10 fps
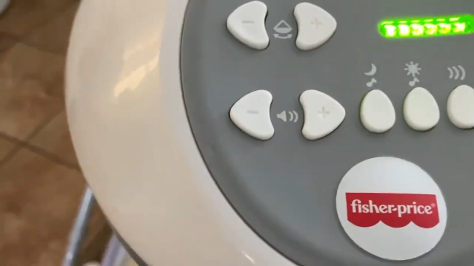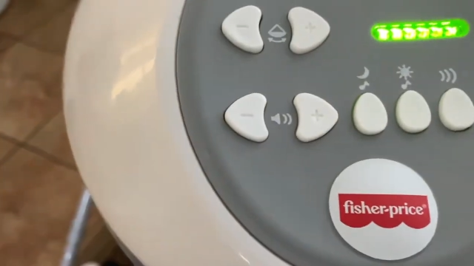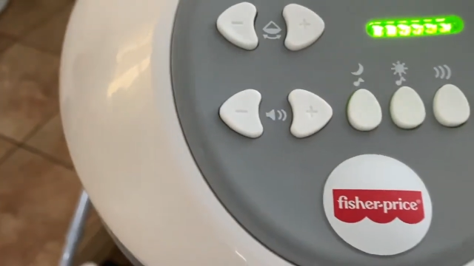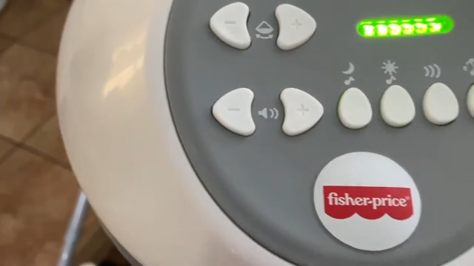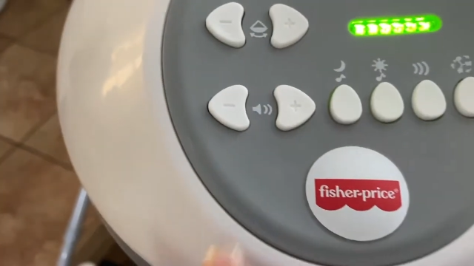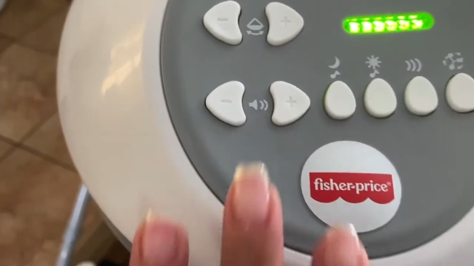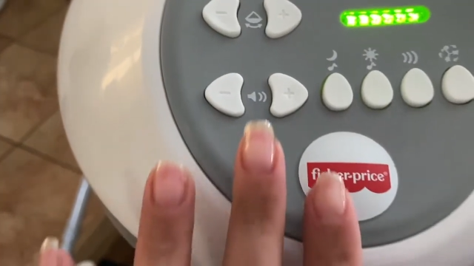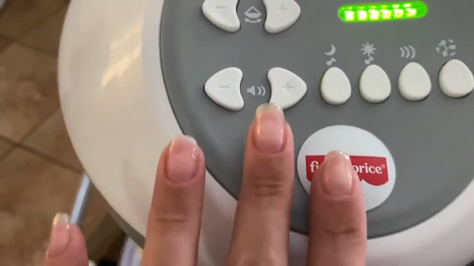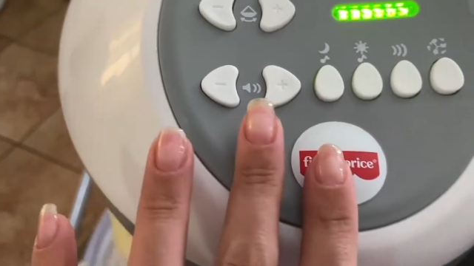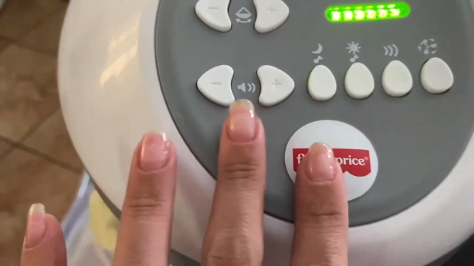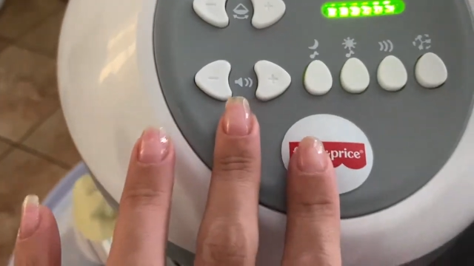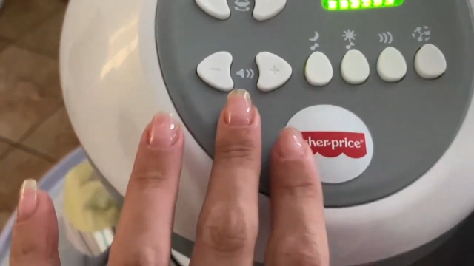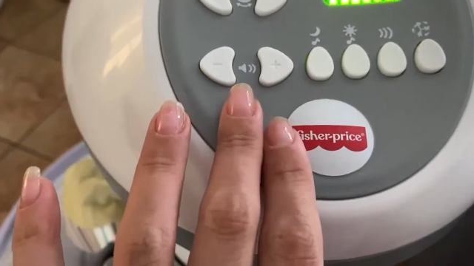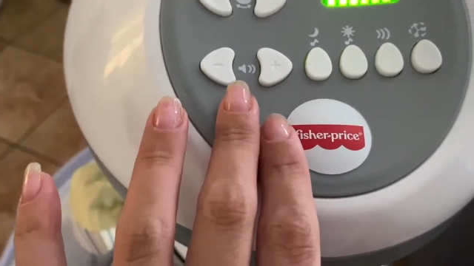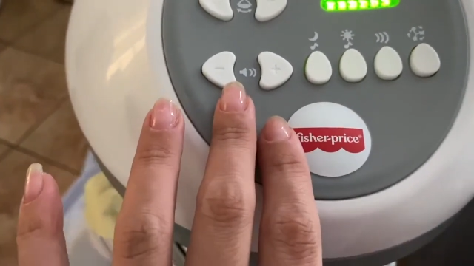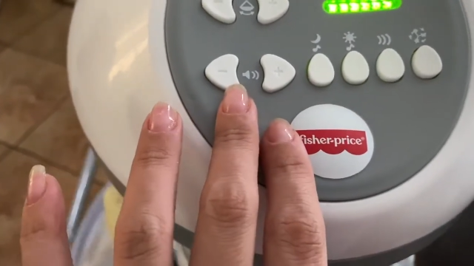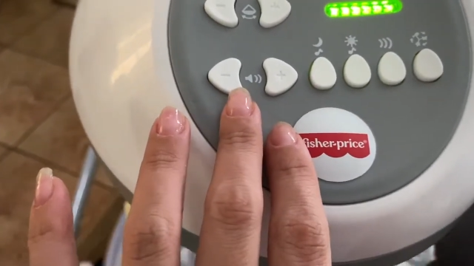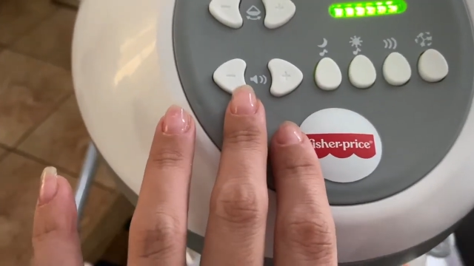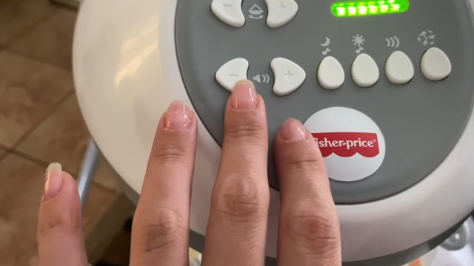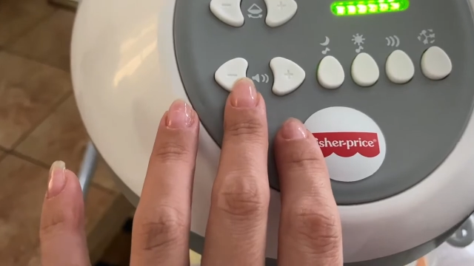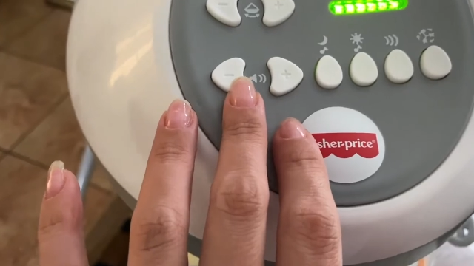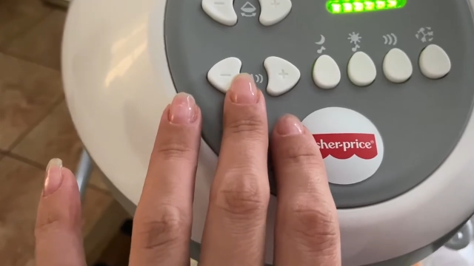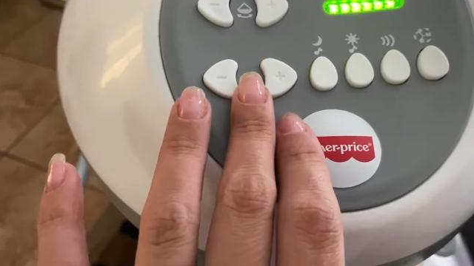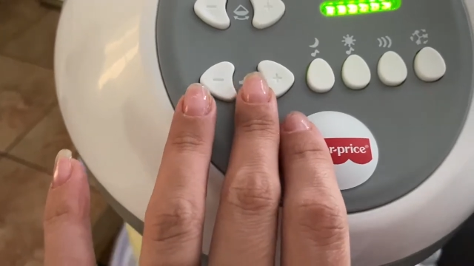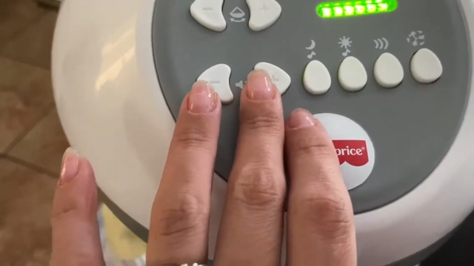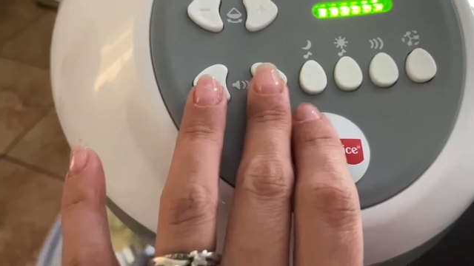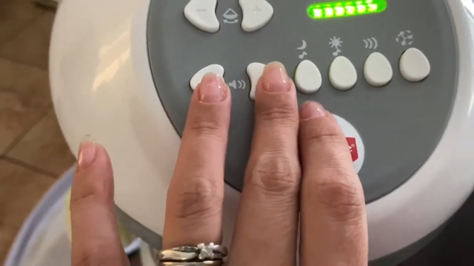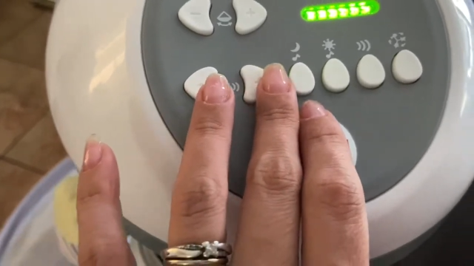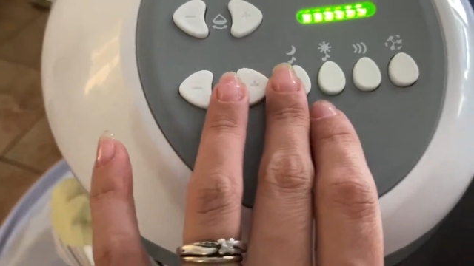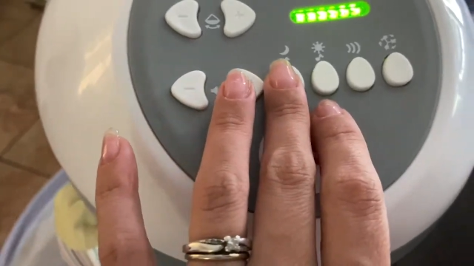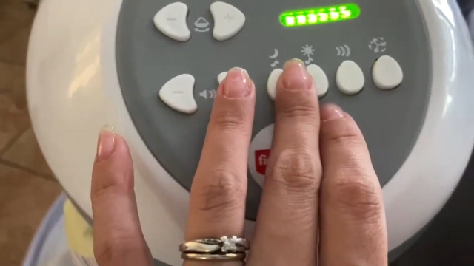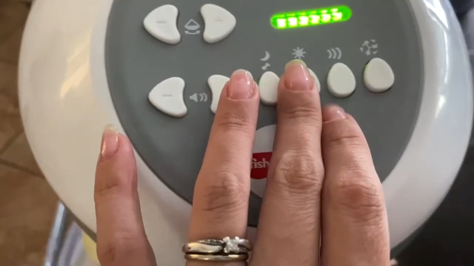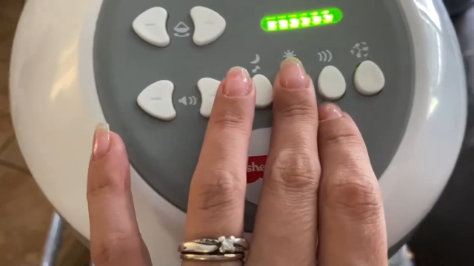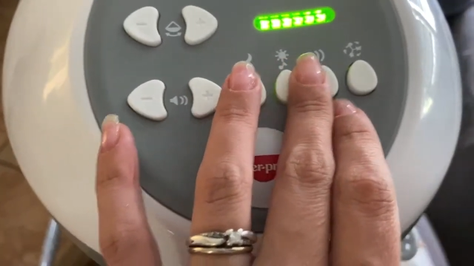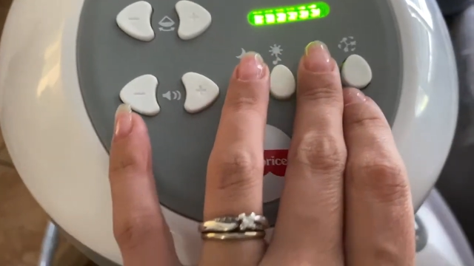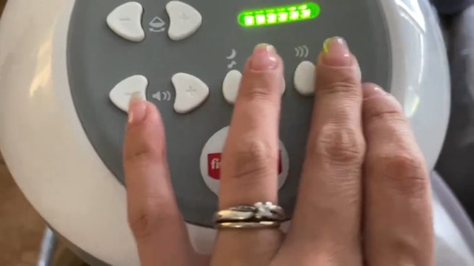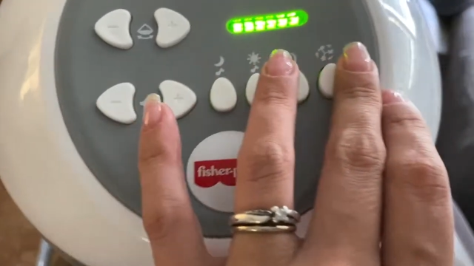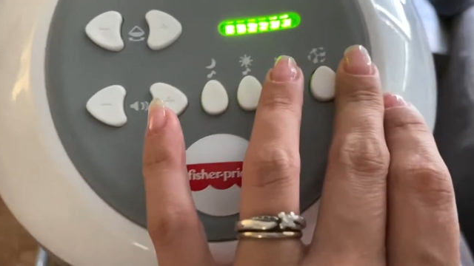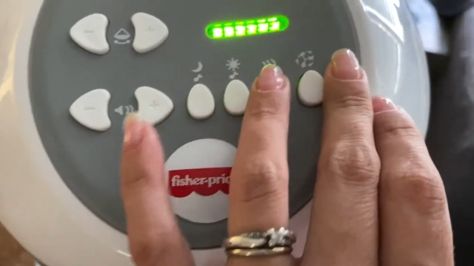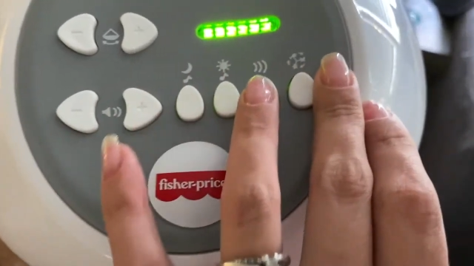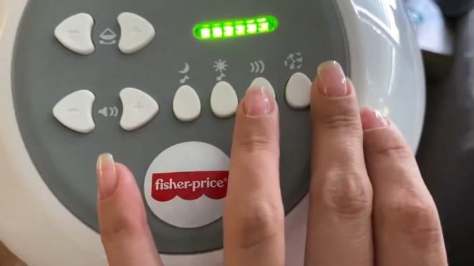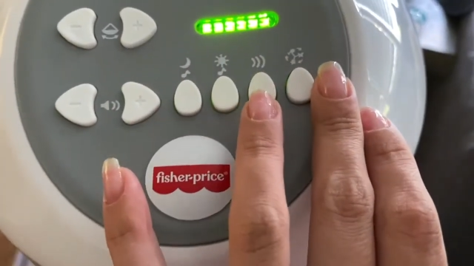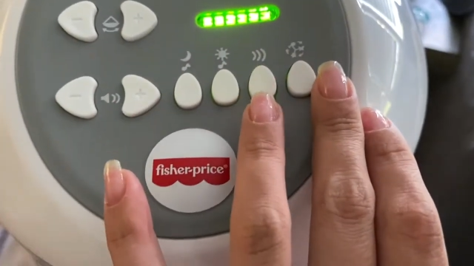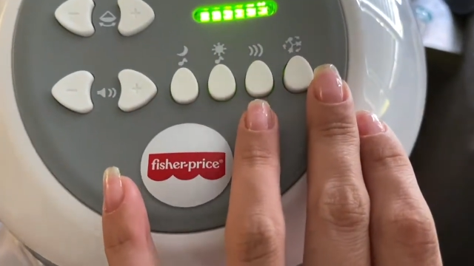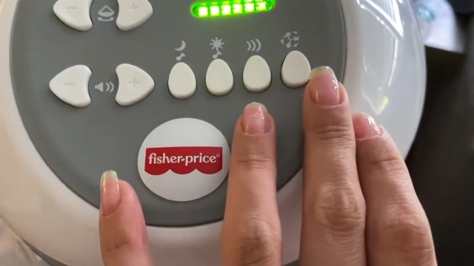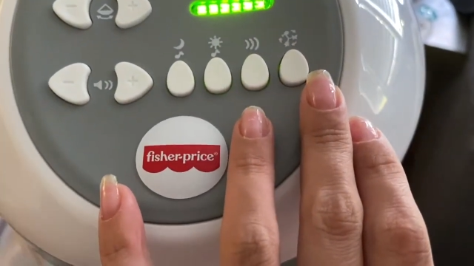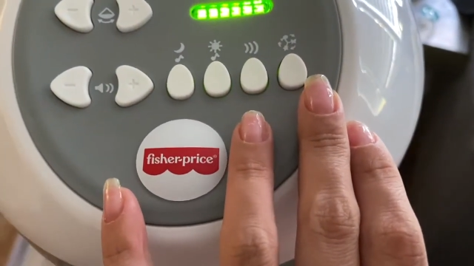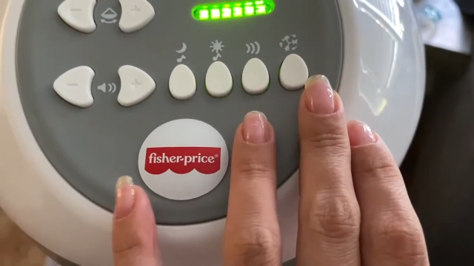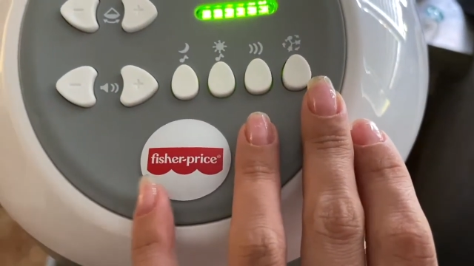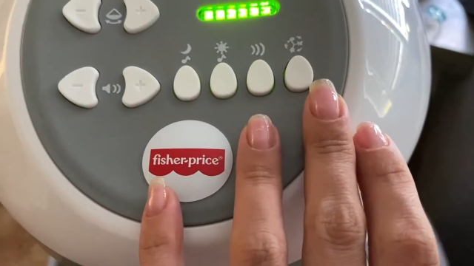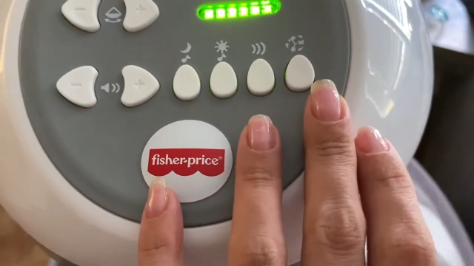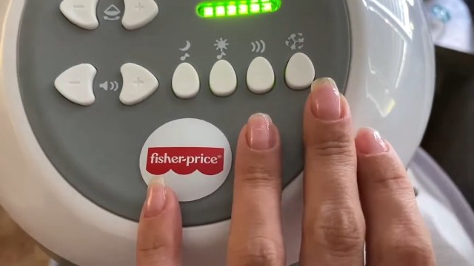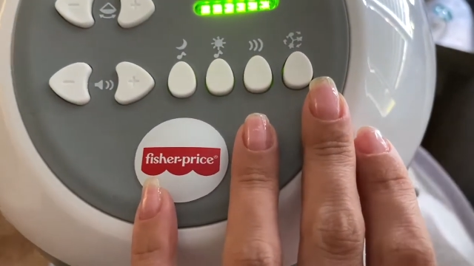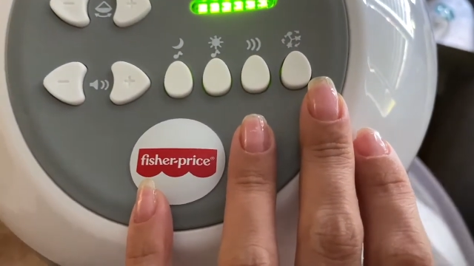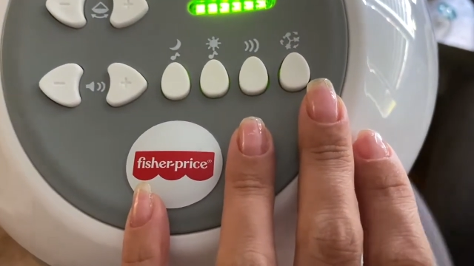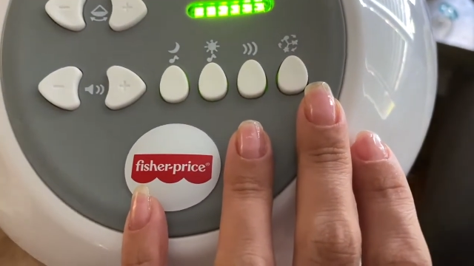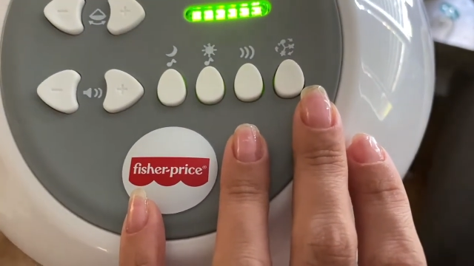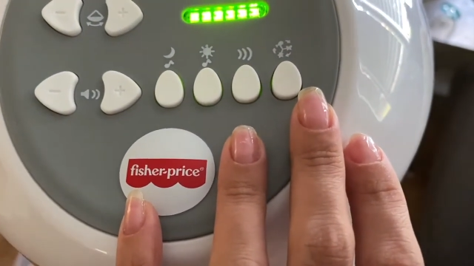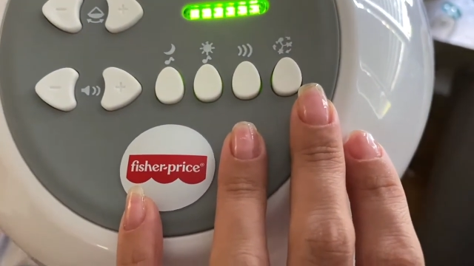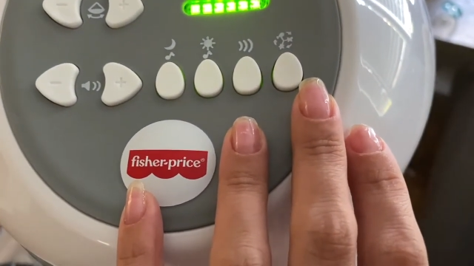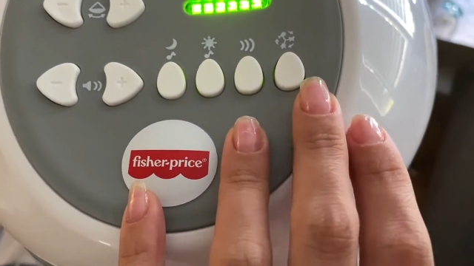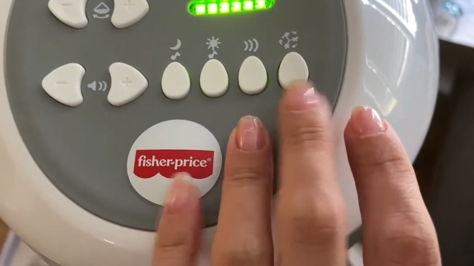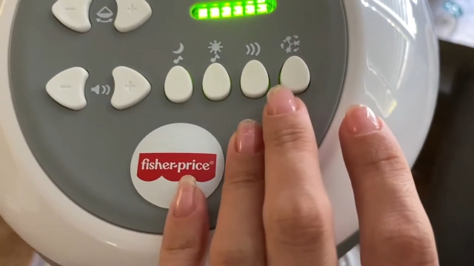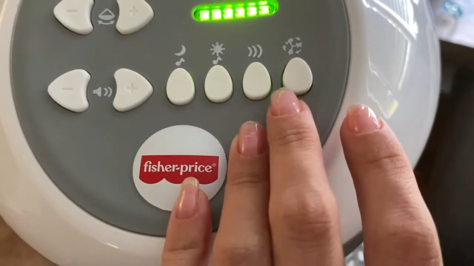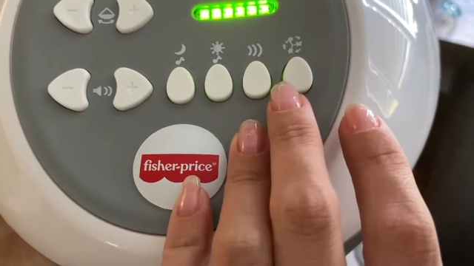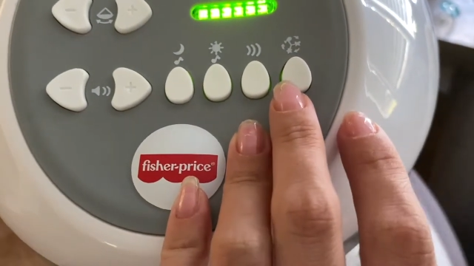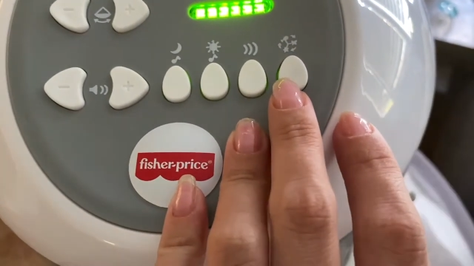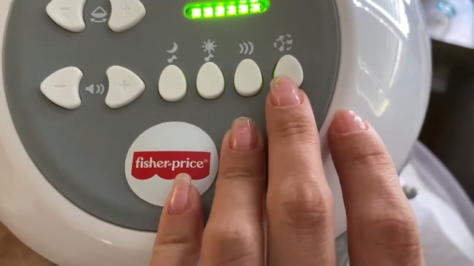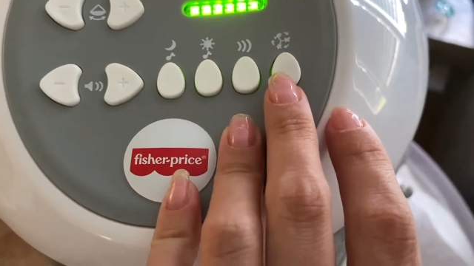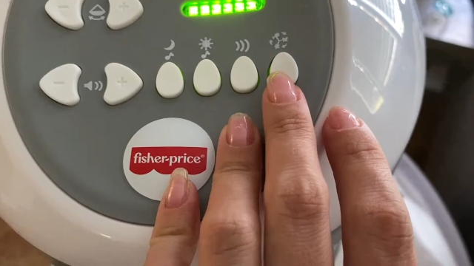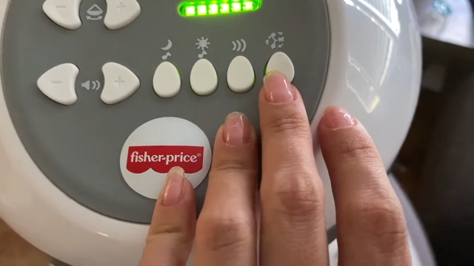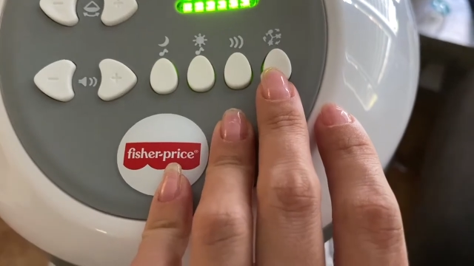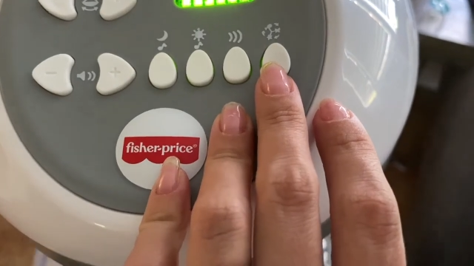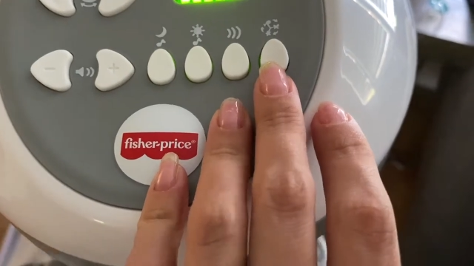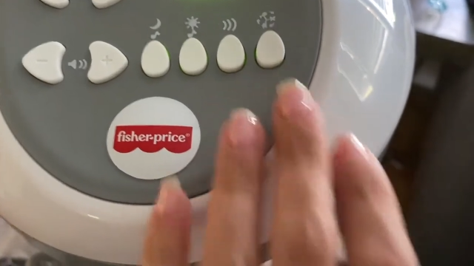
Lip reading: No face is visible, so there are no lips to read.